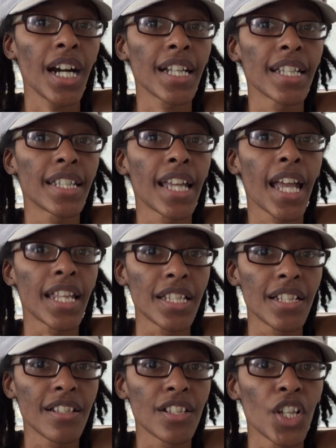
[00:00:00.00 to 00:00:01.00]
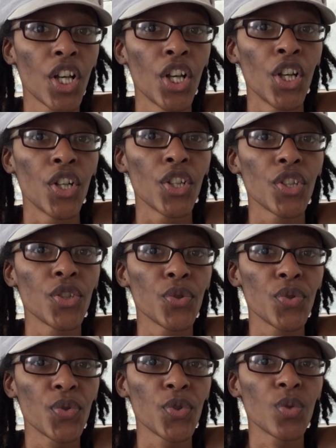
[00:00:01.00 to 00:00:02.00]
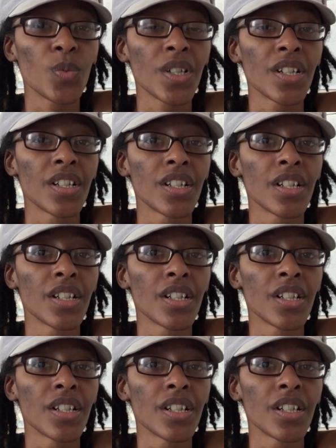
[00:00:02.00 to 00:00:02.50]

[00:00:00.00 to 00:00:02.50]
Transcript: against YouTube